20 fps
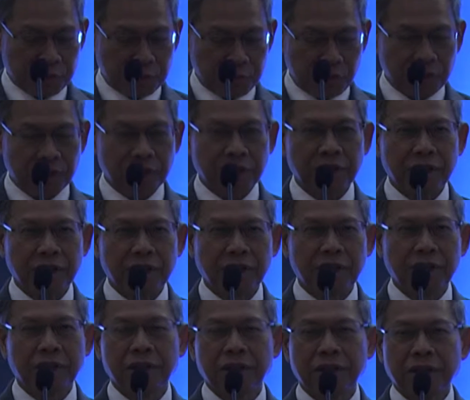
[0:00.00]
community
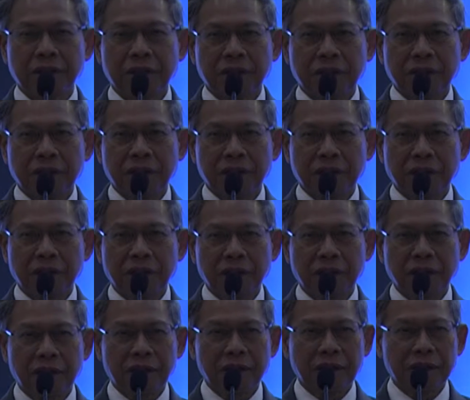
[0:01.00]
in
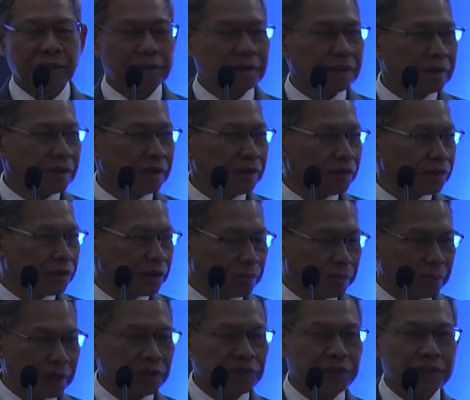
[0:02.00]
Telangana. It's a
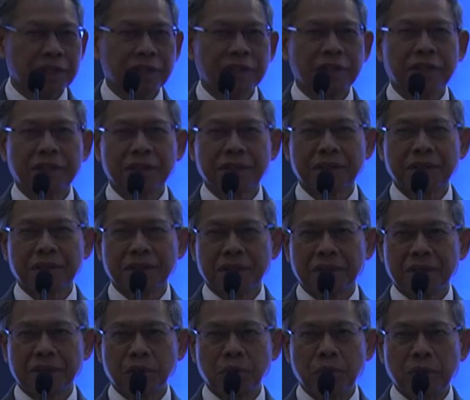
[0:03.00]
pleasure
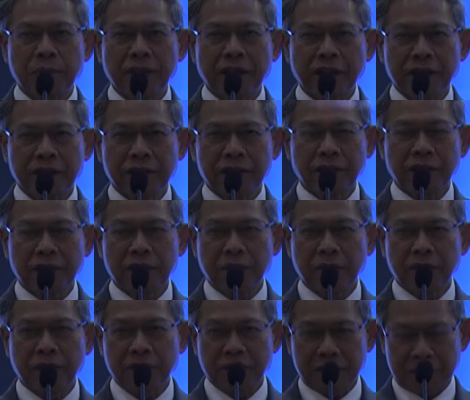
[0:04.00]
to be back in
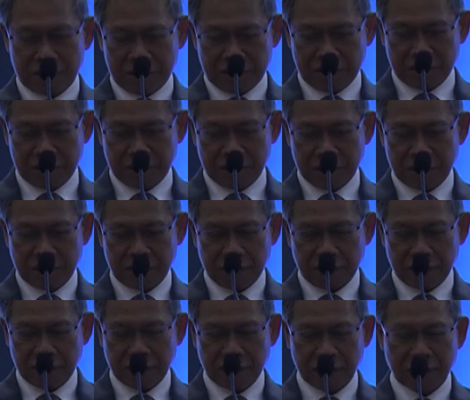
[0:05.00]
Hyderabad,
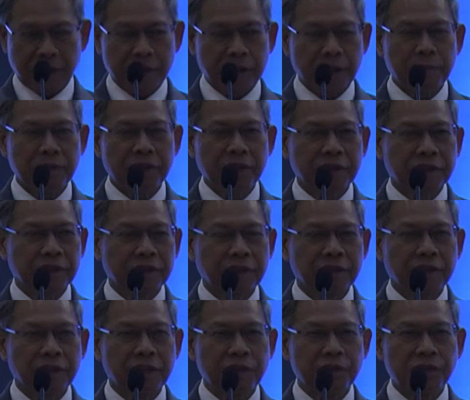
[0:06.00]
a dynamic, a
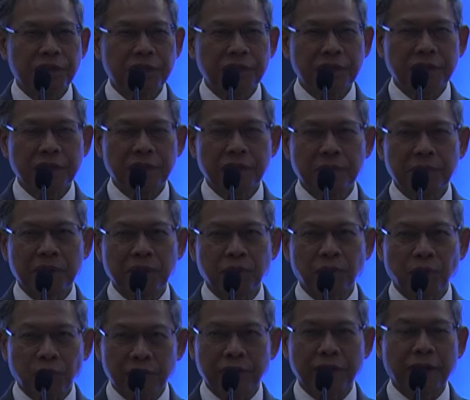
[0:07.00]
great city. This is my
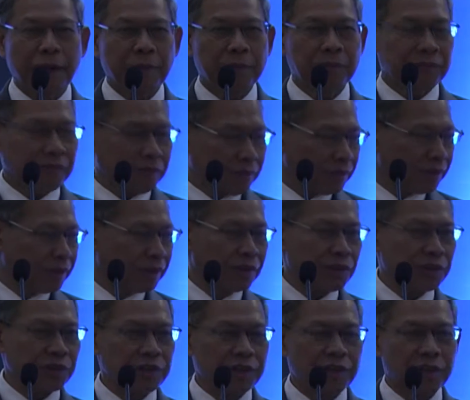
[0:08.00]
fourth time in
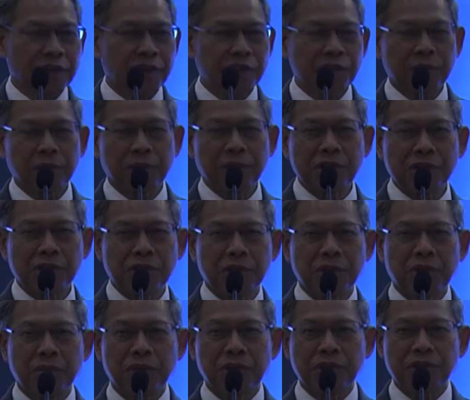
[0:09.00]
this city, and as I mentioned to
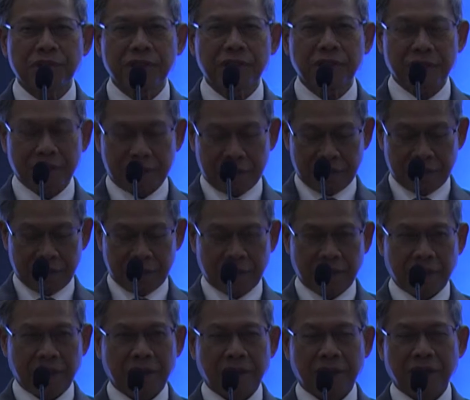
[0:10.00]
the Minister,
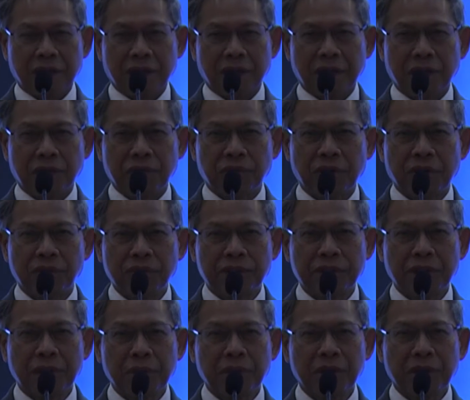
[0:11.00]
uh, every
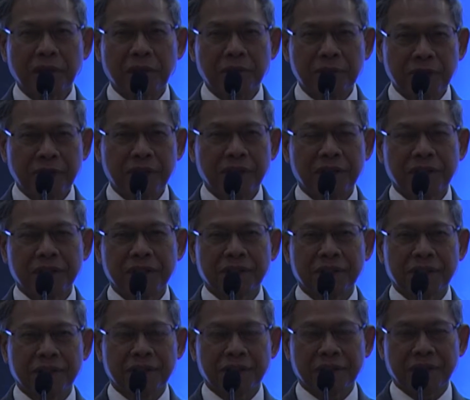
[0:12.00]
time I come here,
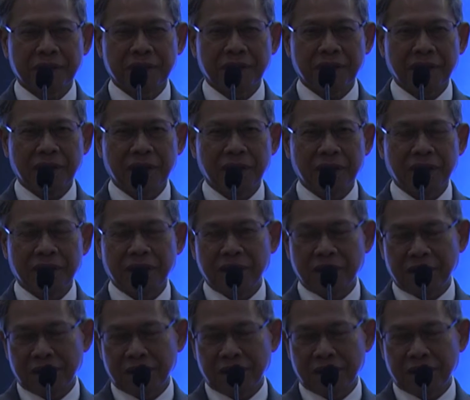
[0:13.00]
uh, I